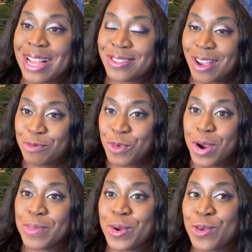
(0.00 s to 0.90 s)
at Chef
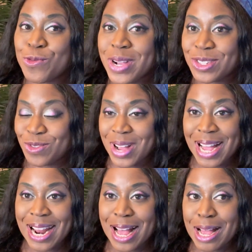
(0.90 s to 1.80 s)
Morimoto's
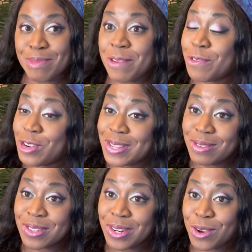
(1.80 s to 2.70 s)
restaurant, at first I
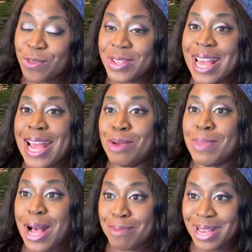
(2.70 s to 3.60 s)
was going to go for the
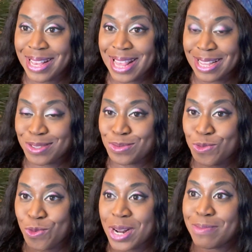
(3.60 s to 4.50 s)
edamame. That's
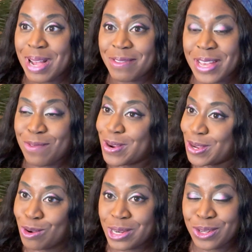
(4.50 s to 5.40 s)
one of my
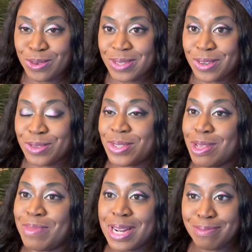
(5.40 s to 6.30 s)
favorite go-tos. There's just
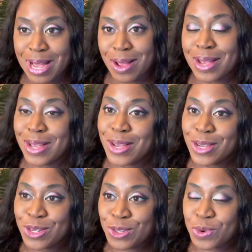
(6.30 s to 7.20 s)
something about
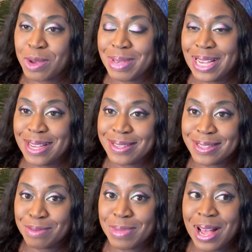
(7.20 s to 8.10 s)

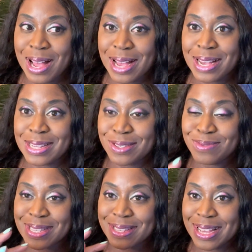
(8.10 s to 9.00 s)
soybeans and the
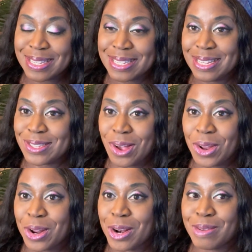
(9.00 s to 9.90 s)
pods with like sea
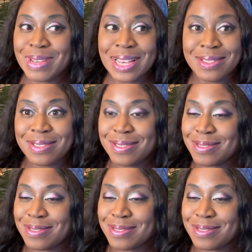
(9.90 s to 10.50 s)
salt on them.